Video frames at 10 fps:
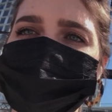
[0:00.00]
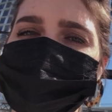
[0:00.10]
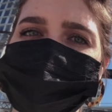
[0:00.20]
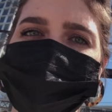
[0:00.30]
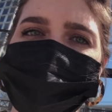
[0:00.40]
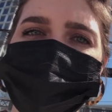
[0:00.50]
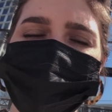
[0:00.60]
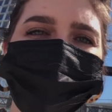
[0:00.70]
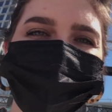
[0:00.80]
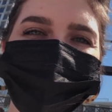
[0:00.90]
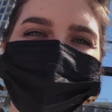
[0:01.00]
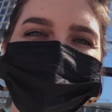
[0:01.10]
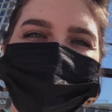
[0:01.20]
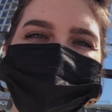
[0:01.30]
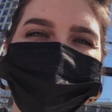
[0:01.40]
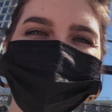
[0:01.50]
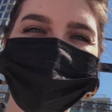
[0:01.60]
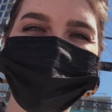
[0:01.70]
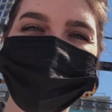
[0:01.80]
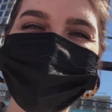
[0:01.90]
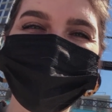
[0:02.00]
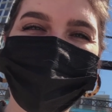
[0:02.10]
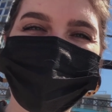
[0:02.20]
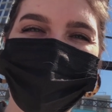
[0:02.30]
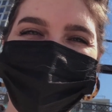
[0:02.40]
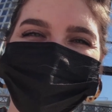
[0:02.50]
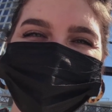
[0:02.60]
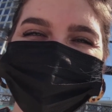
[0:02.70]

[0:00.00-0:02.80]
Should be a good rest of the day. Thanks for hanging out.